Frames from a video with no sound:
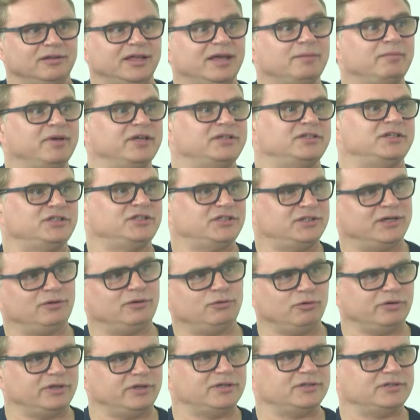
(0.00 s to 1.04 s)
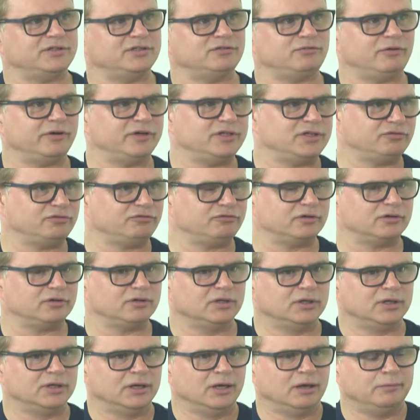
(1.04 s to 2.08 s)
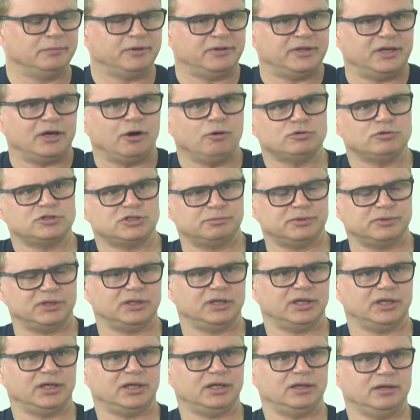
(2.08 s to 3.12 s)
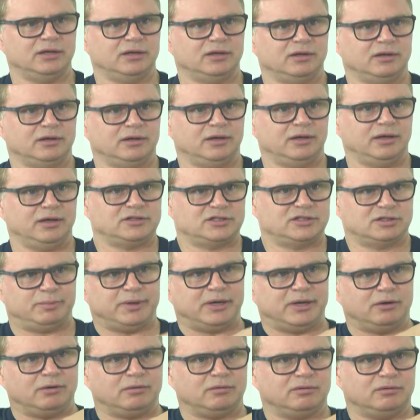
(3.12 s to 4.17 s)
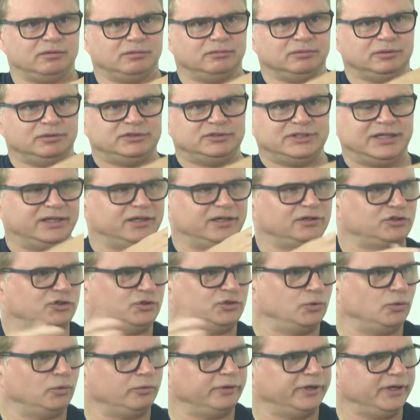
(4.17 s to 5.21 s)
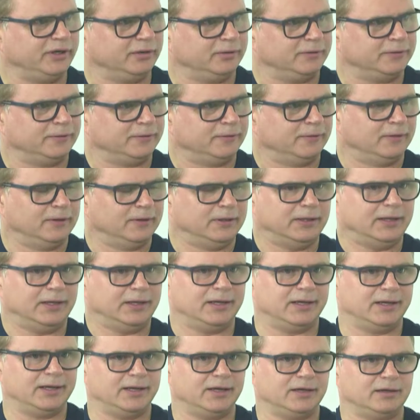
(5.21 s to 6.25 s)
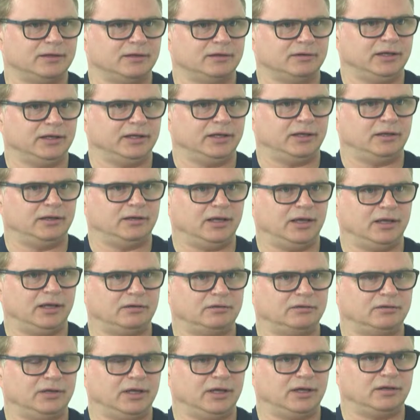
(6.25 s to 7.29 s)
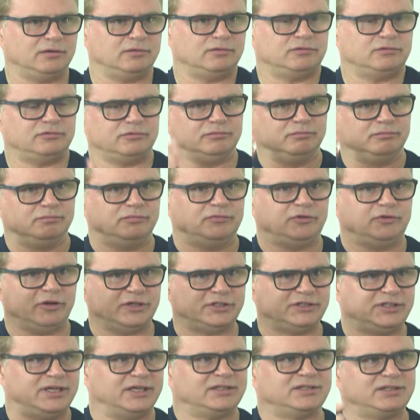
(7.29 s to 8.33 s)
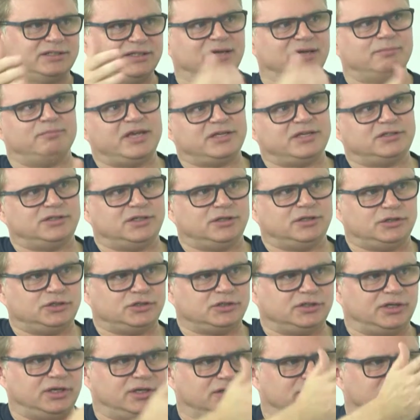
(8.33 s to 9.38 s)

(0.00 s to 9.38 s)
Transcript: their message to their audience is very different. I think ultimately it's about telling a story and dissecting that message